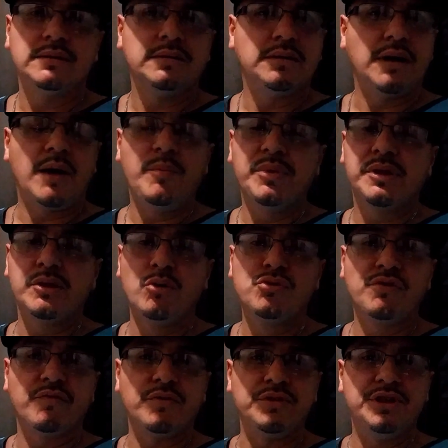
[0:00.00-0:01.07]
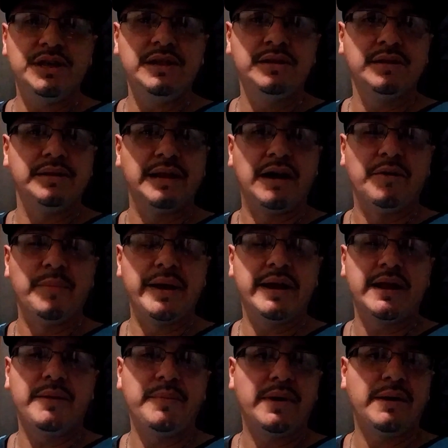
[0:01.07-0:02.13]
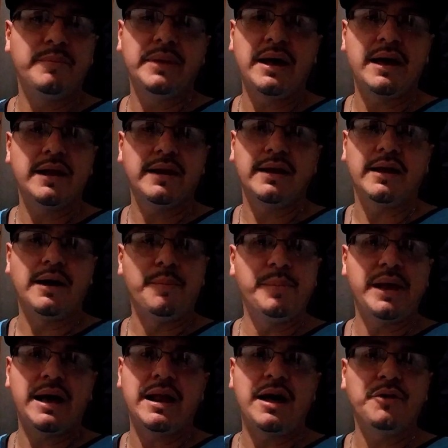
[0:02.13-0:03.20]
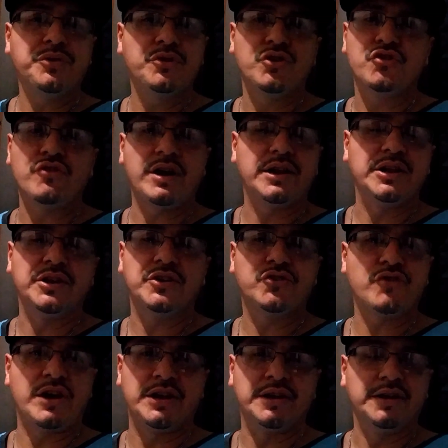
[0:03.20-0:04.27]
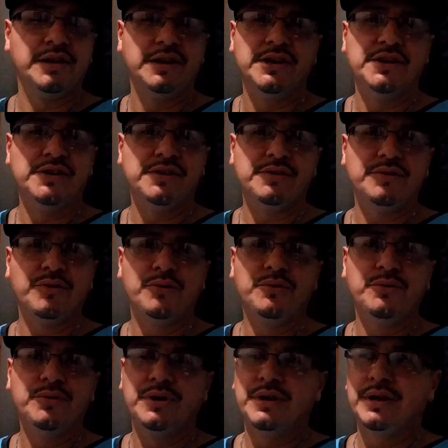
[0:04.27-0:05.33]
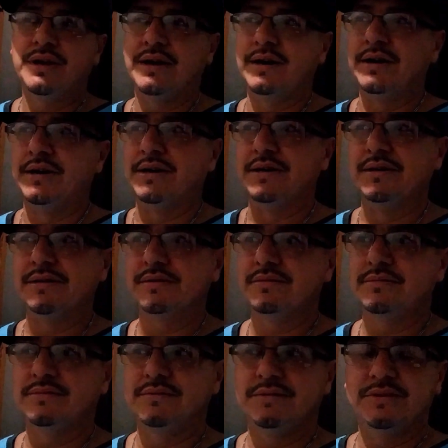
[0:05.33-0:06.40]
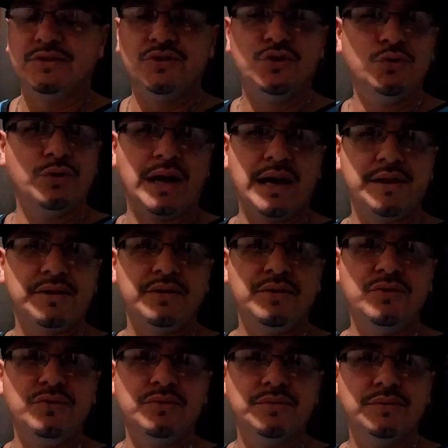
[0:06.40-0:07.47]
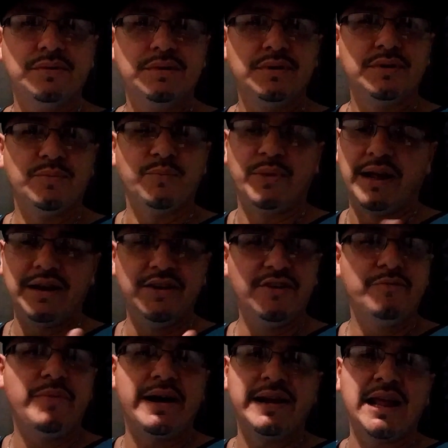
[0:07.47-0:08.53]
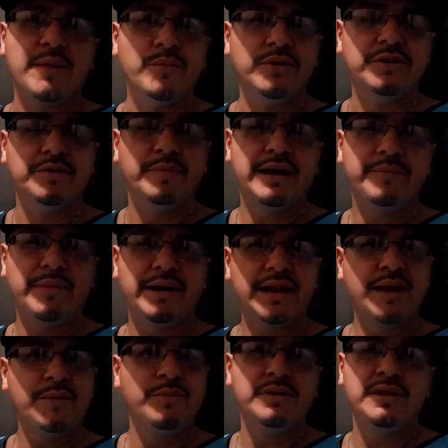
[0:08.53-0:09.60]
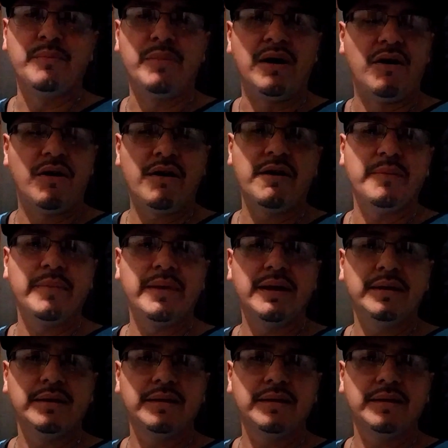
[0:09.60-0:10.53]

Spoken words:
I'm a soldier for Jesus now, man. I'm not out there trying to, you know, do what I used to do. But I love my neighborhood, man. My neighborhood's in my heart, man.